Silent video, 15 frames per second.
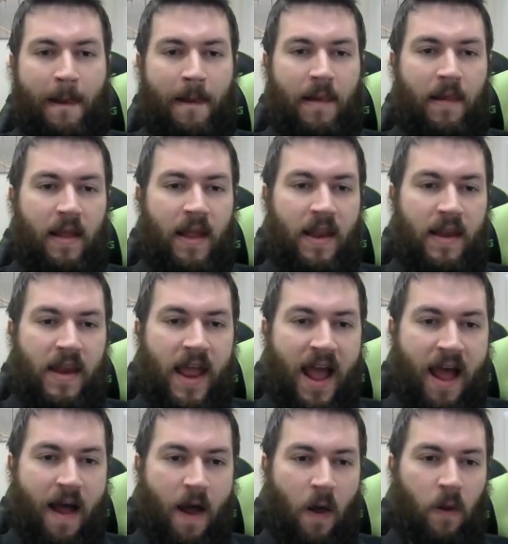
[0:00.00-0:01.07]
And
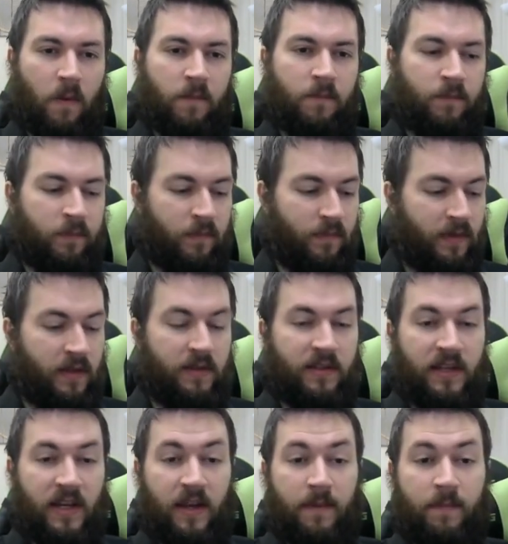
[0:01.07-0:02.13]
now, you
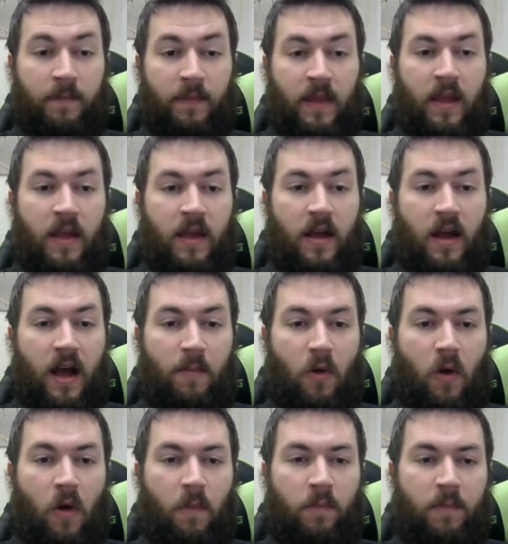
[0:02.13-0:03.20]
see, I'm
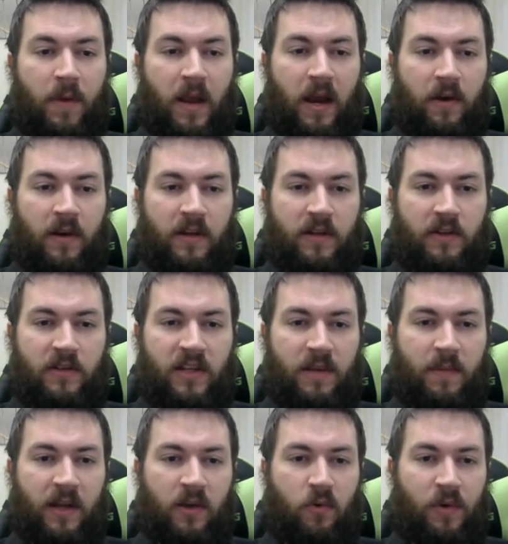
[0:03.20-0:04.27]
all prepared, and you see
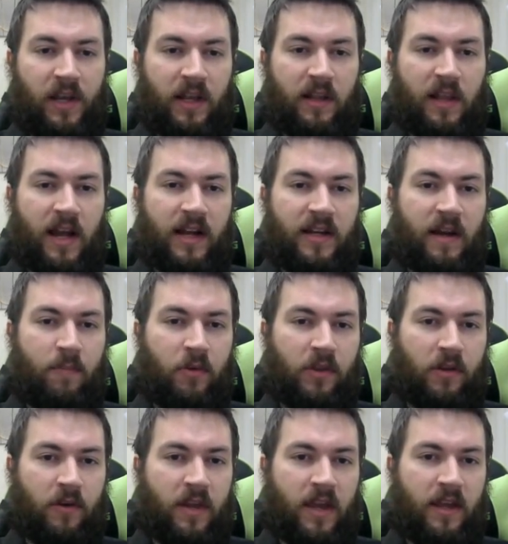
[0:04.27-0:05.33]
my queen lined up with
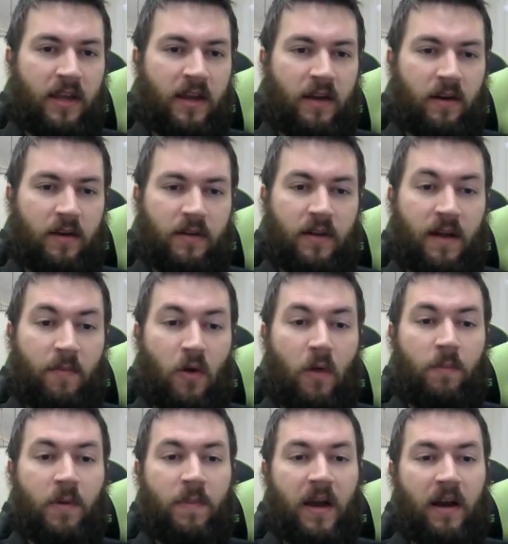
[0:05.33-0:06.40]
their king here. I'm all
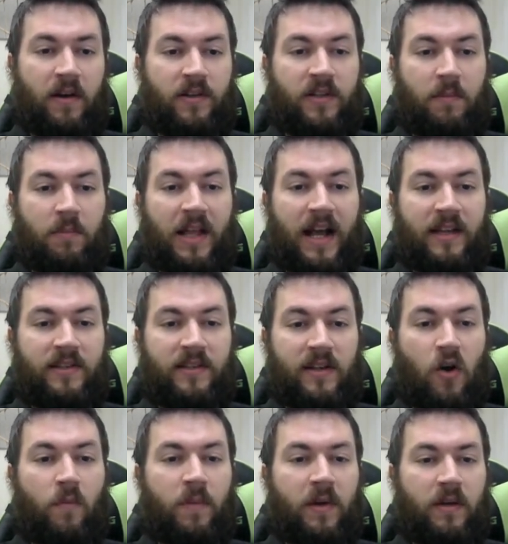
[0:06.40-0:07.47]
prepared to blast it
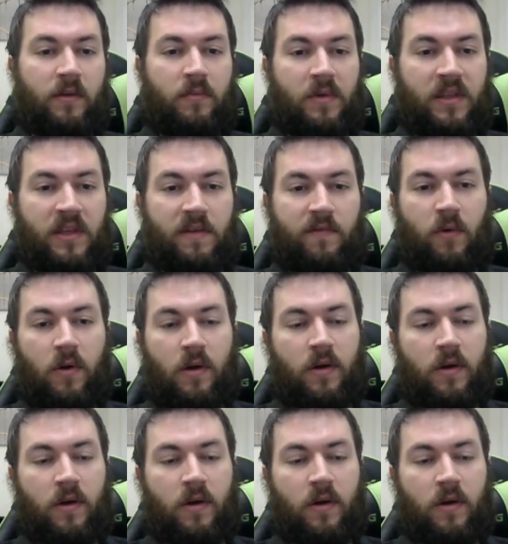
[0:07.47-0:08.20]
open with e4.